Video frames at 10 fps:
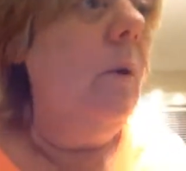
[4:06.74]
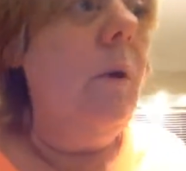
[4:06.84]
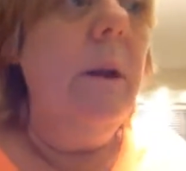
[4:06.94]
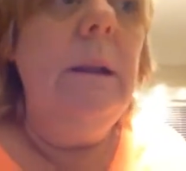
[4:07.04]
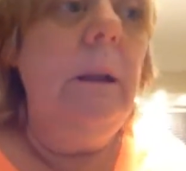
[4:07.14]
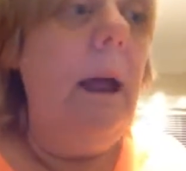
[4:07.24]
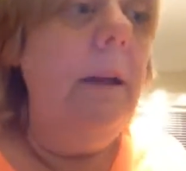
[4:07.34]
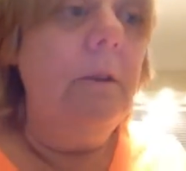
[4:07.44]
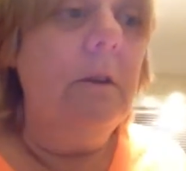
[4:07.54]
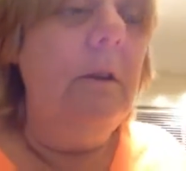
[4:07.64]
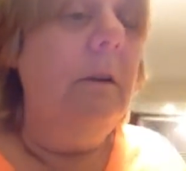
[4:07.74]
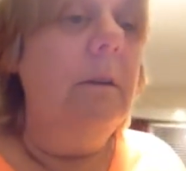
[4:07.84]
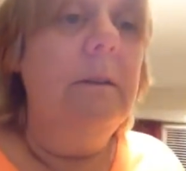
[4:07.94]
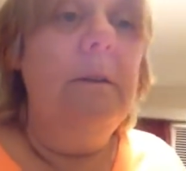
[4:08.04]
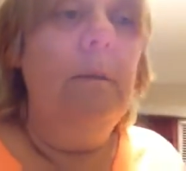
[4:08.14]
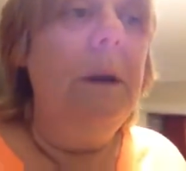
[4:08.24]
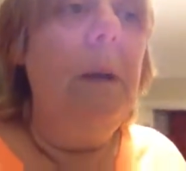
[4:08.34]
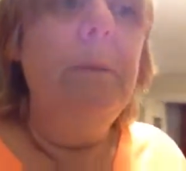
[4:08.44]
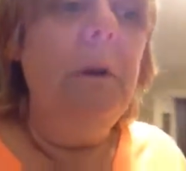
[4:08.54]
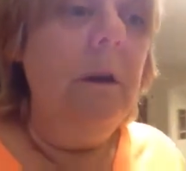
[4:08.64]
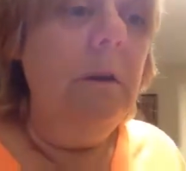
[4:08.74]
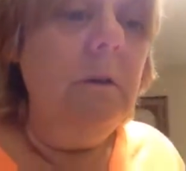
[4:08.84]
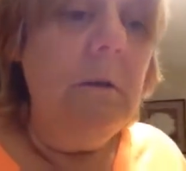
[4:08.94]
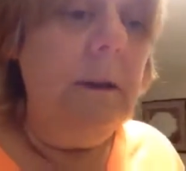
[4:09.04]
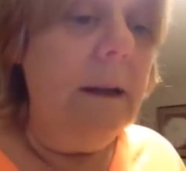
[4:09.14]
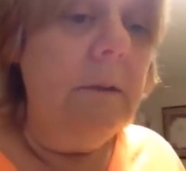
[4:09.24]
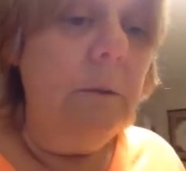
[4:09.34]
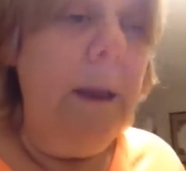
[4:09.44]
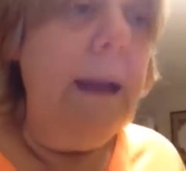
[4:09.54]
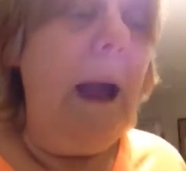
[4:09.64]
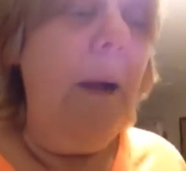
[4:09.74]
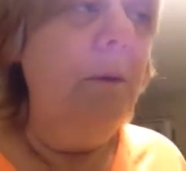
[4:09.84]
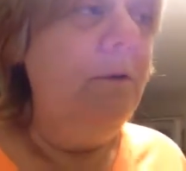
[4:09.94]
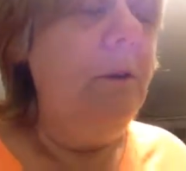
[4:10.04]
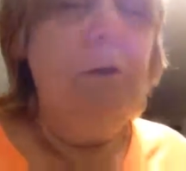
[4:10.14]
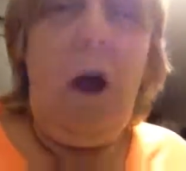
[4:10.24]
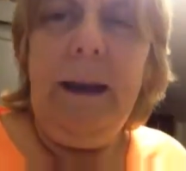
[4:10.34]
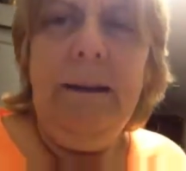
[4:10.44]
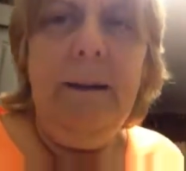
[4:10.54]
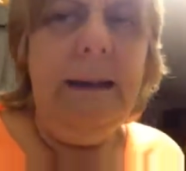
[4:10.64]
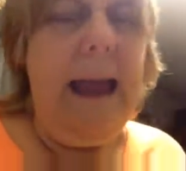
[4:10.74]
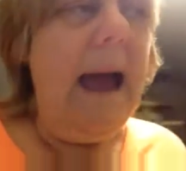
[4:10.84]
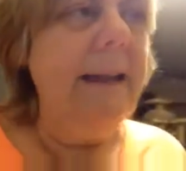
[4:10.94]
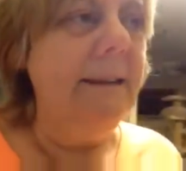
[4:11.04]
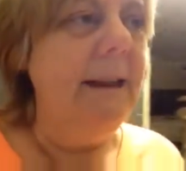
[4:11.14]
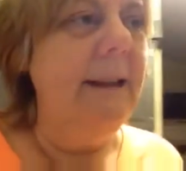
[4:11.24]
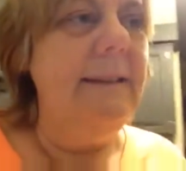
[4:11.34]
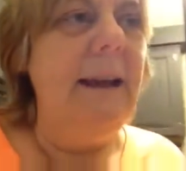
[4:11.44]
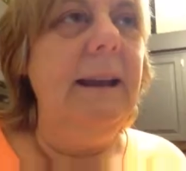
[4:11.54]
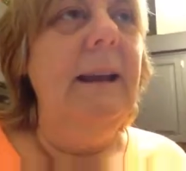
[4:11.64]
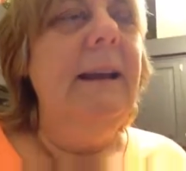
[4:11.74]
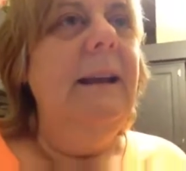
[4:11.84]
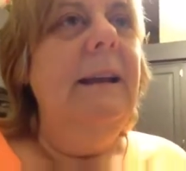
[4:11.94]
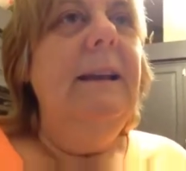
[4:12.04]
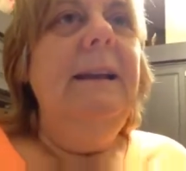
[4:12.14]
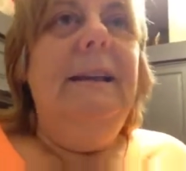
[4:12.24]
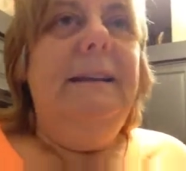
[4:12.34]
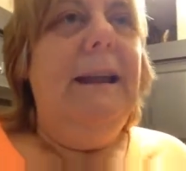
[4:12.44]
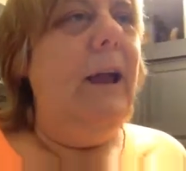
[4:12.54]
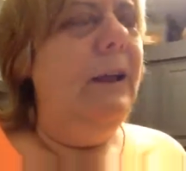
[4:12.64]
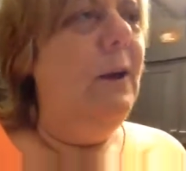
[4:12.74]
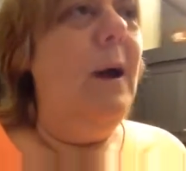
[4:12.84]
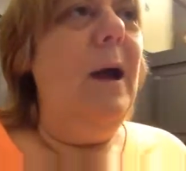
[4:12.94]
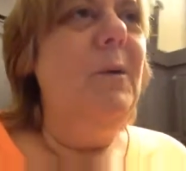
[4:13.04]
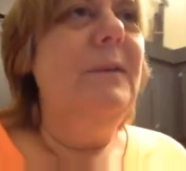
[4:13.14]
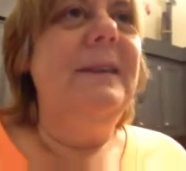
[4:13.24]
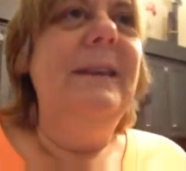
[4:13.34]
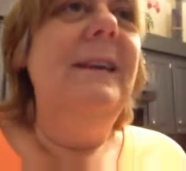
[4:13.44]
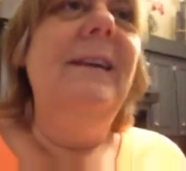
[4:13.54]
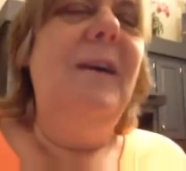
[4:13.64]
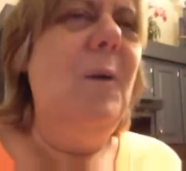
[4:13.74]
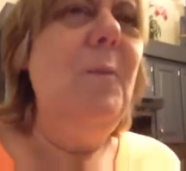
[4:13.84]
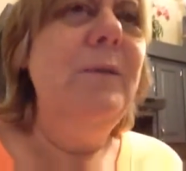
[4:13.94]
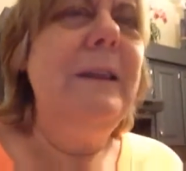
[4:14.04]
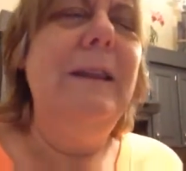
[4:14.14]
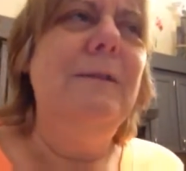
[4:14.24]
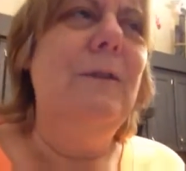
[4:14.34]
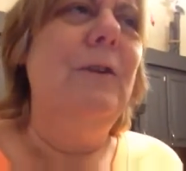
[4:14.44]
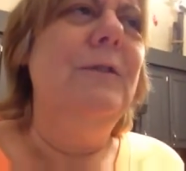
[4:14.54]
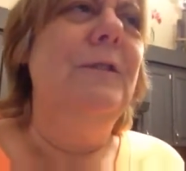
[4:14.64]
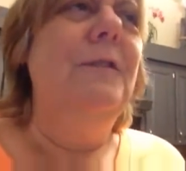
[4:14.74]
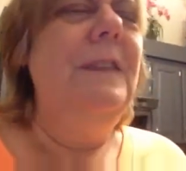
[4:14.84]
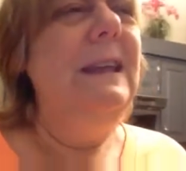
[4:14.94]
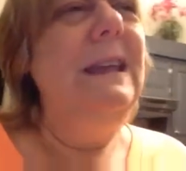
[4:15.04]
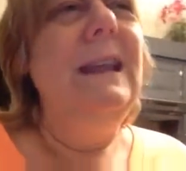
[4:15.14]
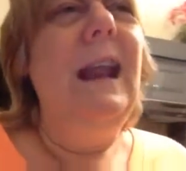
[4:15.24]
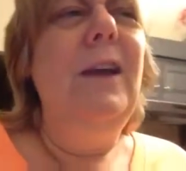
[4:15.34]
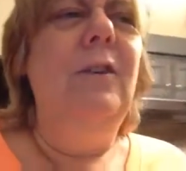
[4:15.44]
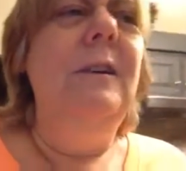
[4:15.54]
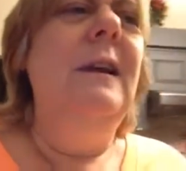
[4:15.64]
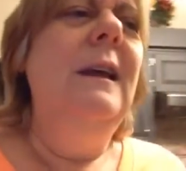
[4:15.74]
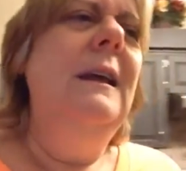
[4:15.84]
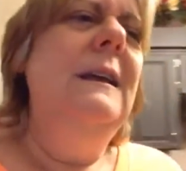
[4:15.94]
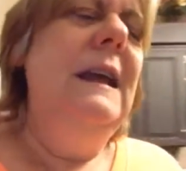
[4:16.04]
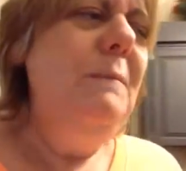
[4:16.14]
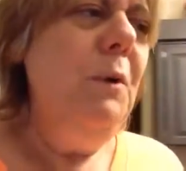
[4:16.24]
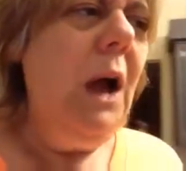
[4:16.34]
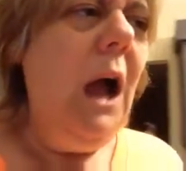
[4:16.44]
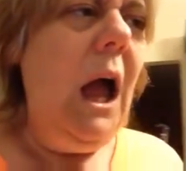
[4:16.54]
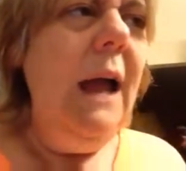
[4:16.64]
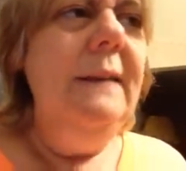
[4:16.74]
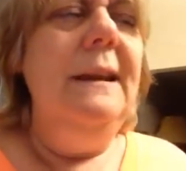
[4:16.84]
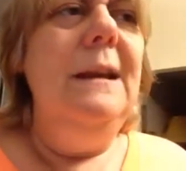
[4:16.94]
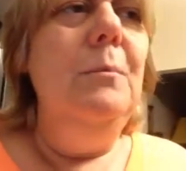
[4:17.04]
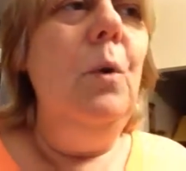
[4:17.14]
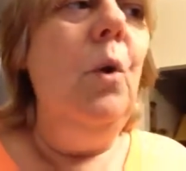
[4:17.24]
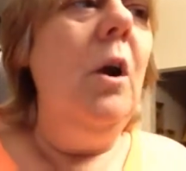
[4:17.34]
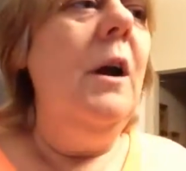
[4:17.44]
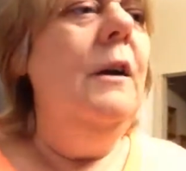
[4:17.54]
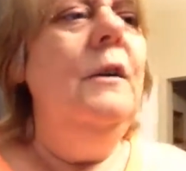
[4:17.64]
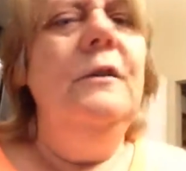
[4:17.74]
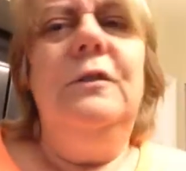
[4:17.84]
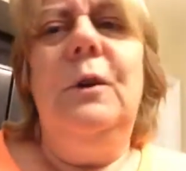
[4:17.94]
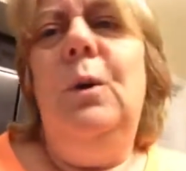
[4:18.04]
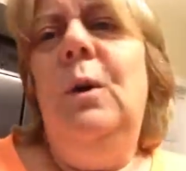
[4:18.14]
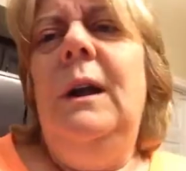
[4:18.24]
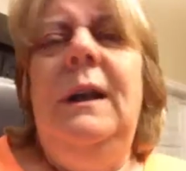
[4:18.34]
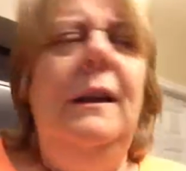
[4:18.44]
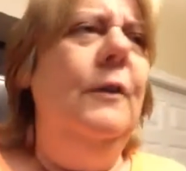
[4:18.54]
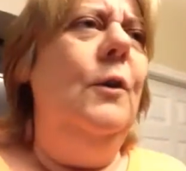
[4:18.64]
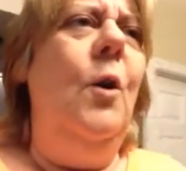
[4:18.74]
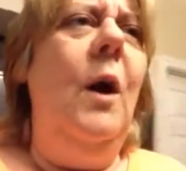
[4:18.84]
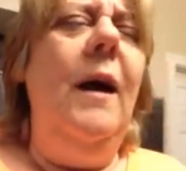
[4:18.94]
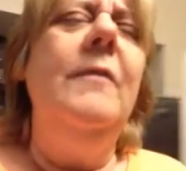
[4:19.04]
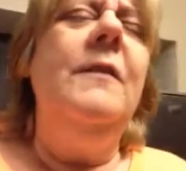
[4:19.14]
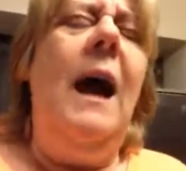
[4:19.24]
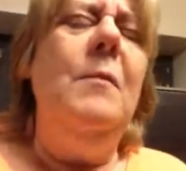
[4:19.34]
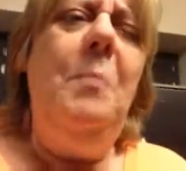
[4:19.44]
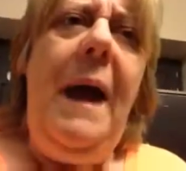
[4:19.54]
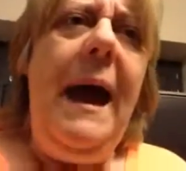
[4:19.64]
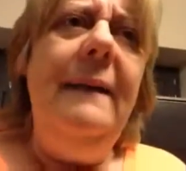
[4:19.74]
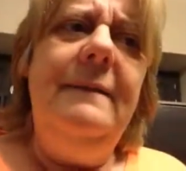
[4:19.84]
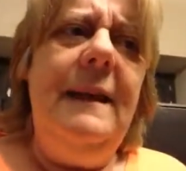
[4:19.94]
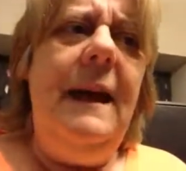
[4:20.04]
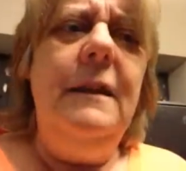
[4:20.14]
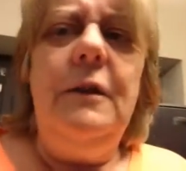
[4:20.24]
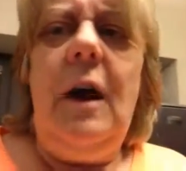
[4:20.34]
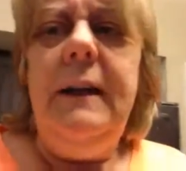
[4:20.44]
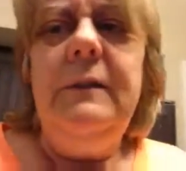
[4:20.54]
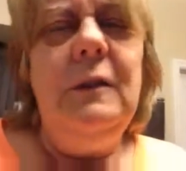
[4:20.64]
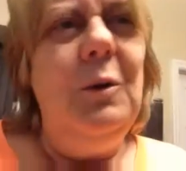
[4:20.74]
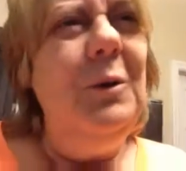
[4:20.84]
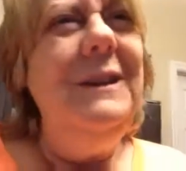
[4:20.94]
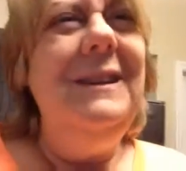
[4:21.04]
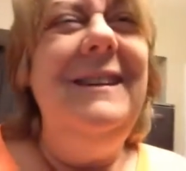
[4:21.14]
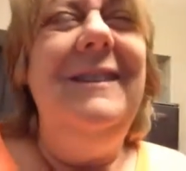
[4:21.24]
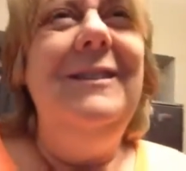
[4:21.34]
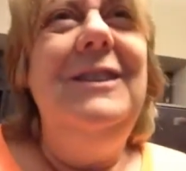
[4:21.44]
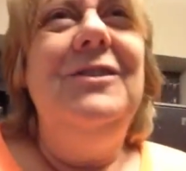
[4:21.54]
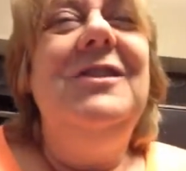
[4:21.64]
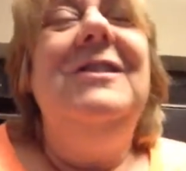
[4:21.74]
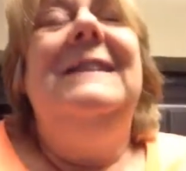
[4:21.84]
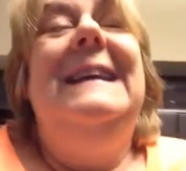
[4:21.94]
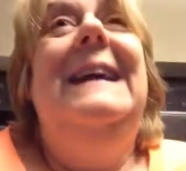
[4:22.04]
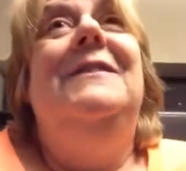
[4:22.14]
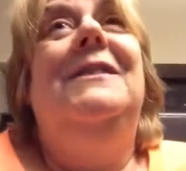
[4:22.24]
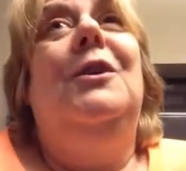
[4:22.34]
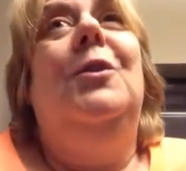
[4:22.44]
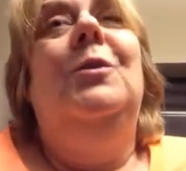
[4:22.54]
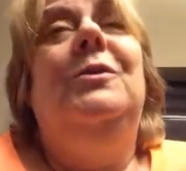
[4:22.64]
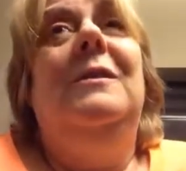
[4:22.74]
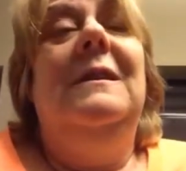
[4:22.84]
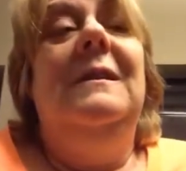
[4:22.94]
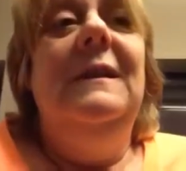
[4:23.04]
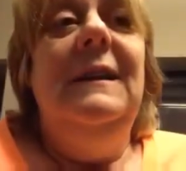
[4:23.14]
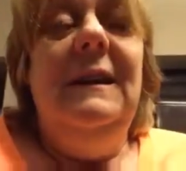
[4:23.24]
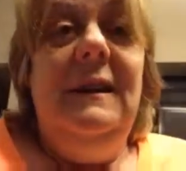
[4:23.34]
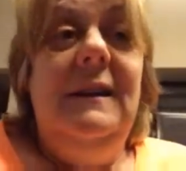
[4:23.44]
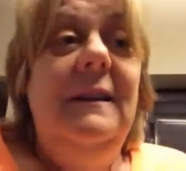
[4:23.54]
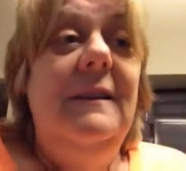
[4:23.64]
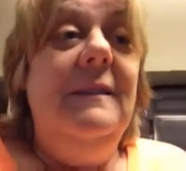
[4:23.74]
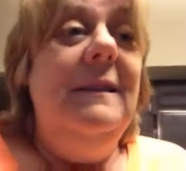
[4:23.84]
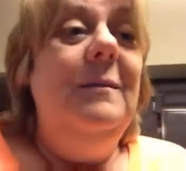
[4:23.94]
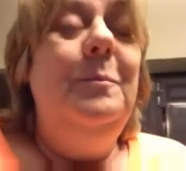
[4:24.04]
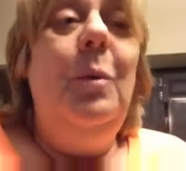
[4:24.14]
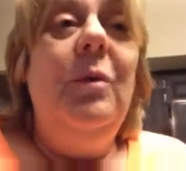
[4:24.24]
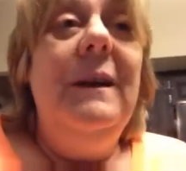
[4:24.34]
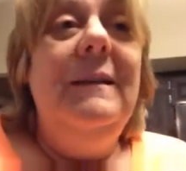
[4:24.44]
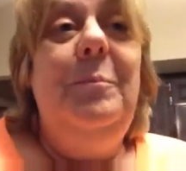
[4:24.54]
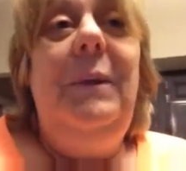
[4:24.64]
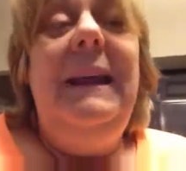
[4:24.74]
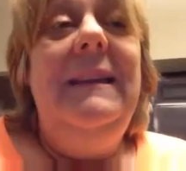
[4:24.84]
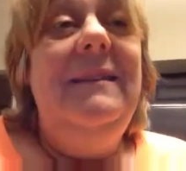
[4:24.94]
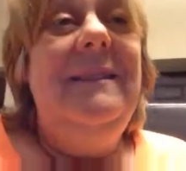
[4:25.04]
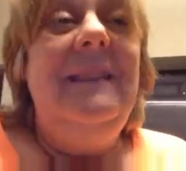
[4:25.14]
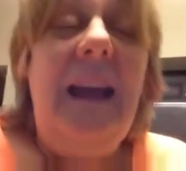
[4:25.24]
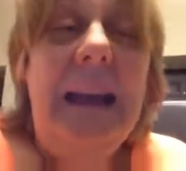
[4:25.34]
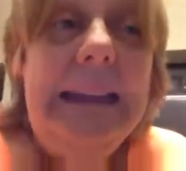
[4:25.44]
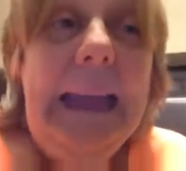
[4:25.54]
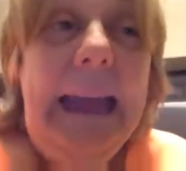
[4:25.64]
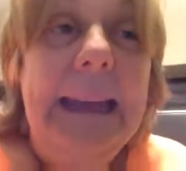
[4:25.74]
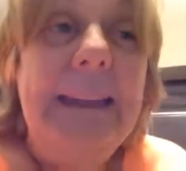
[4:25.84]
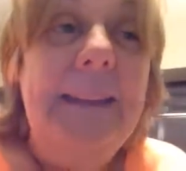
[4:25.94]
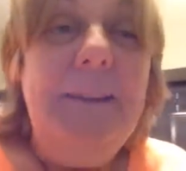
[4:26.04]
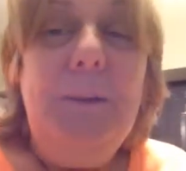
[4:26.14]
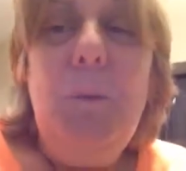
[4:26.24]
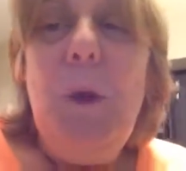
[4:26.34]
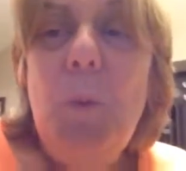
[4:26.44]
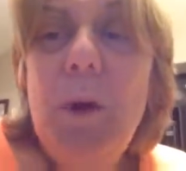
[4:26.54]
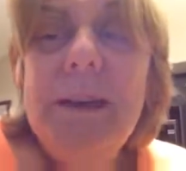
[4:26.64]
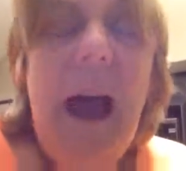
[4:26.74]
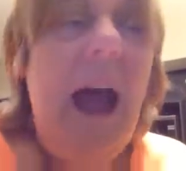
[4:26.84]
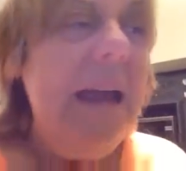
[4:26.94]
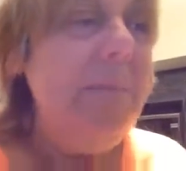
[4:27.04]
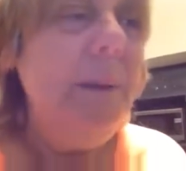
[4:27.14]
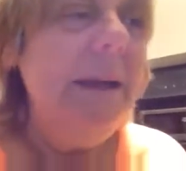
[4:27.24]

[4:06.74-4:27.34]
or illogical, this is what I'm going to do next week. I was just talking to the cats and I said, now, you know, I was almost on the verge of thinking that I couldn't keep you guys anymore. So, you know, I've gotten past that thought. So, you know, you're just going to have to go to the boarding place again one more time,